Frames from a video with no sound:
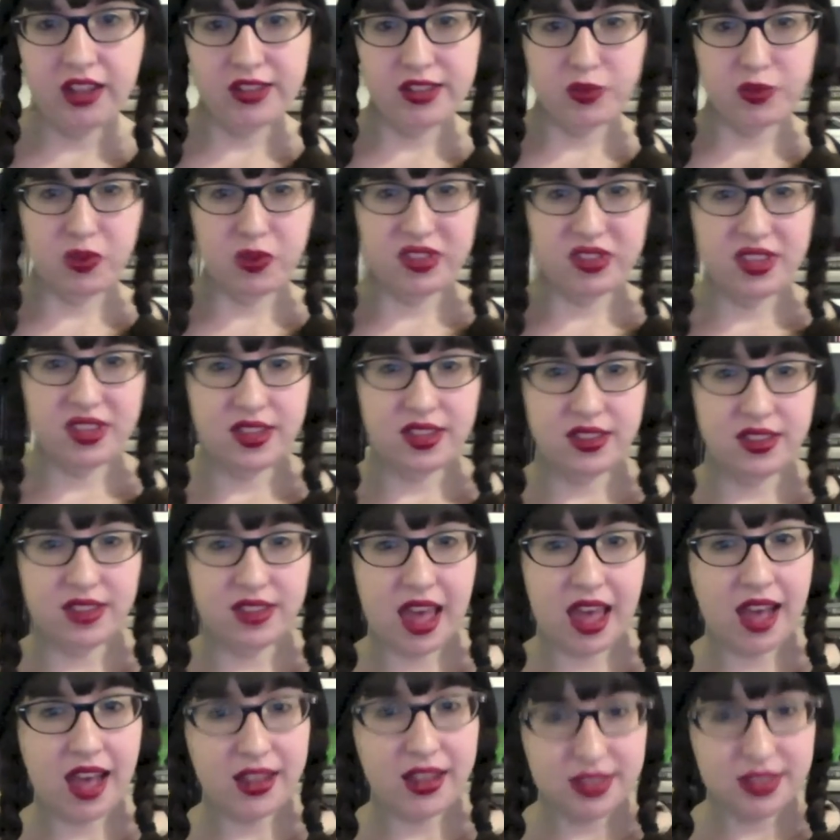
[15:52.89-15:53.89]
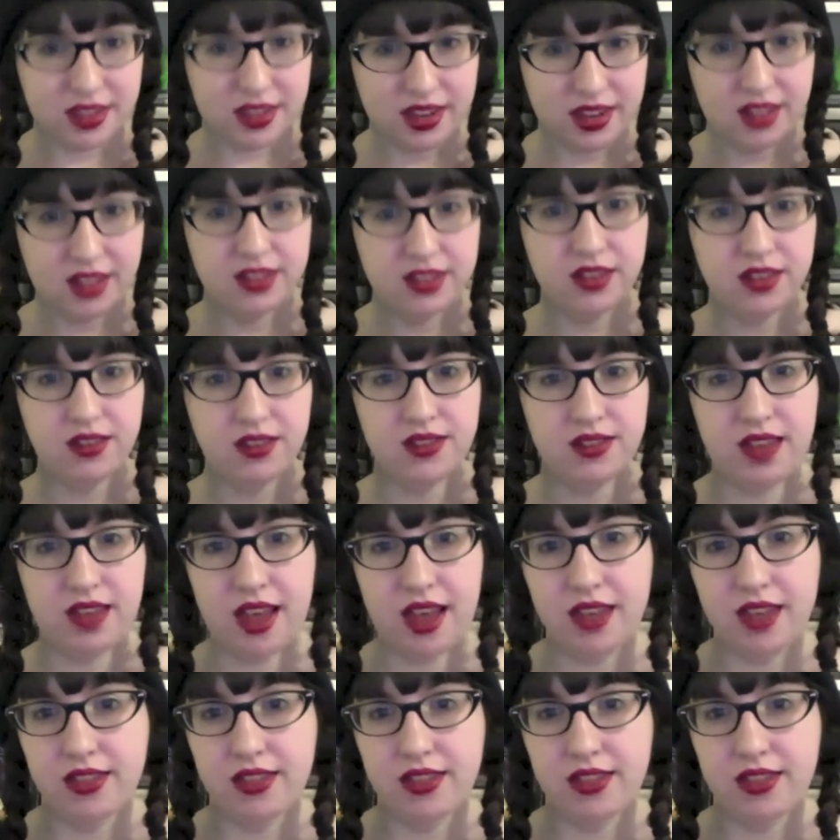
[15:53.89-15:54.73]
Was his accidental death